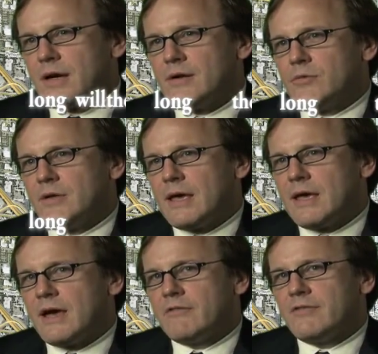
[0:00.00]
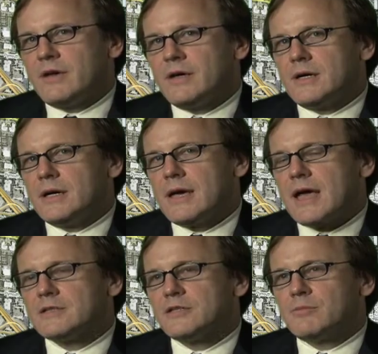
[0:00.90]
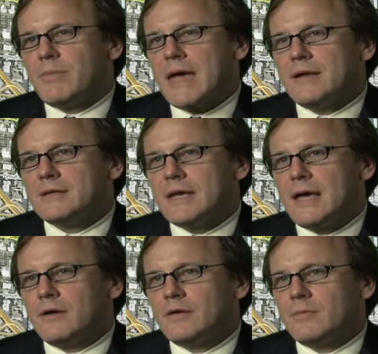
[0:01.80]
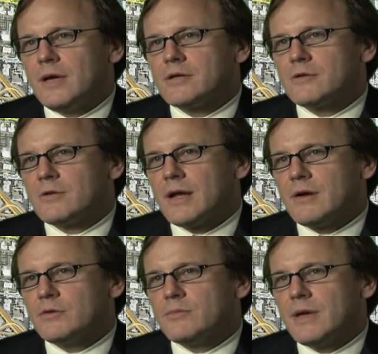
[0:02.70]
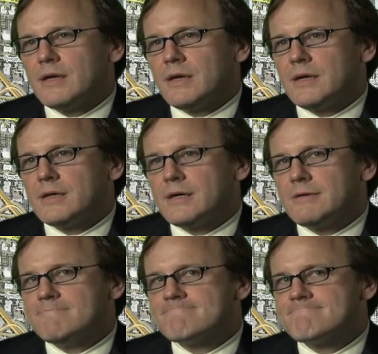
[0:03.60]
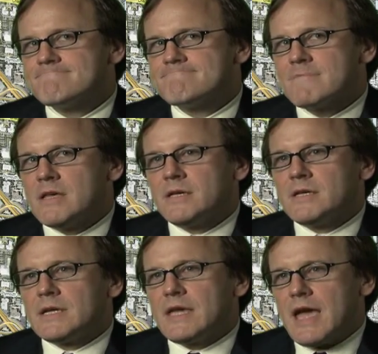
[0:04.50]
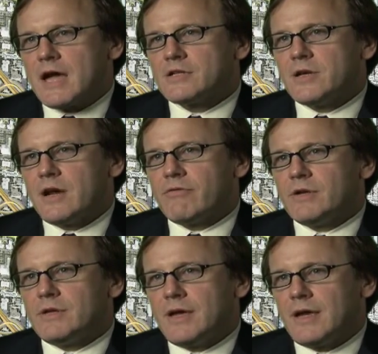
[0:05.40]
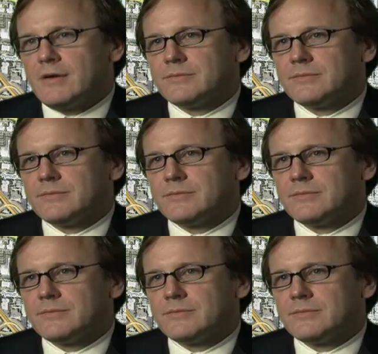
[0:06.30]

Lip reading: I would have the hatches battened down and make sure that I was making cash every day.